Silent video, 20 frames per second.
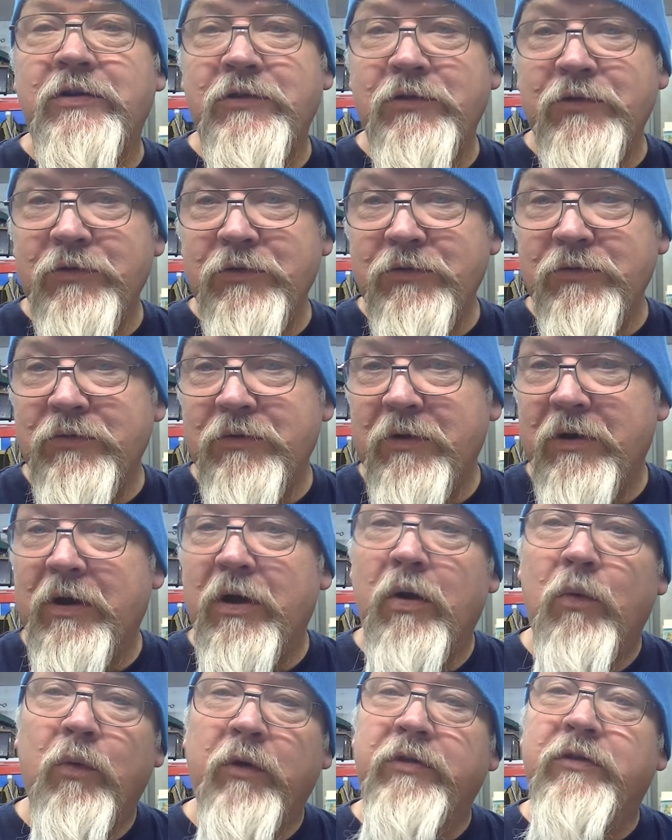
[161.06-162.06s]
you
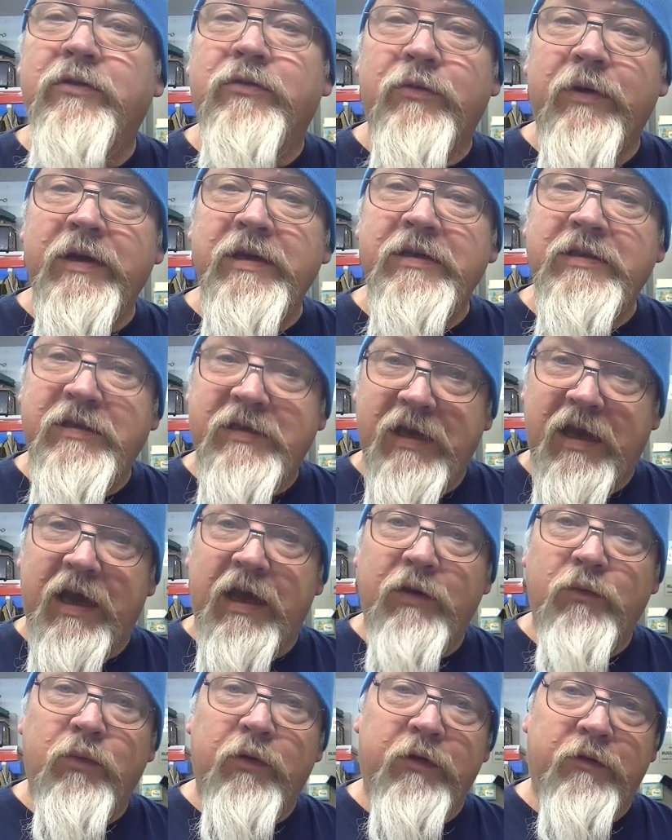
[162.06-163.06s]
with grace
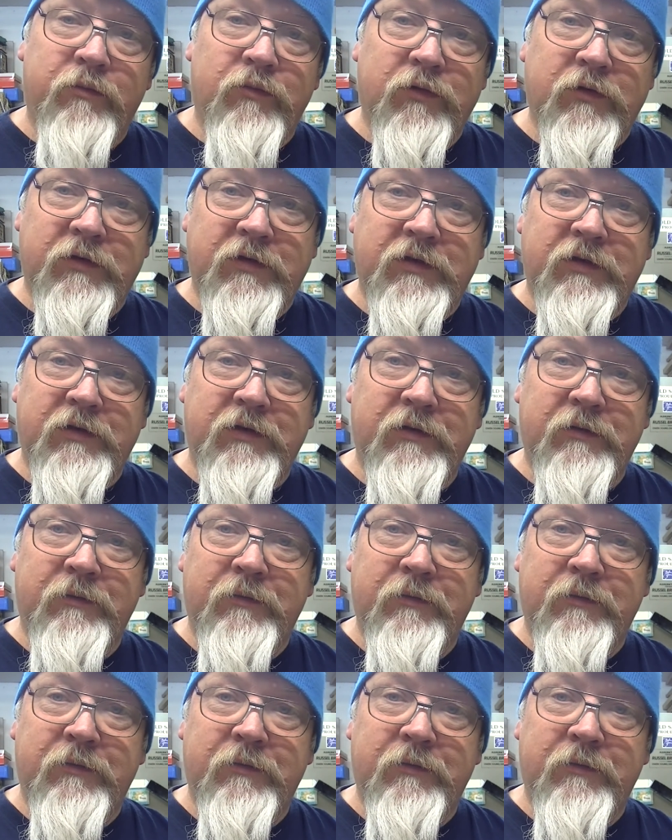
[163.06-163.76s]
and with mercy.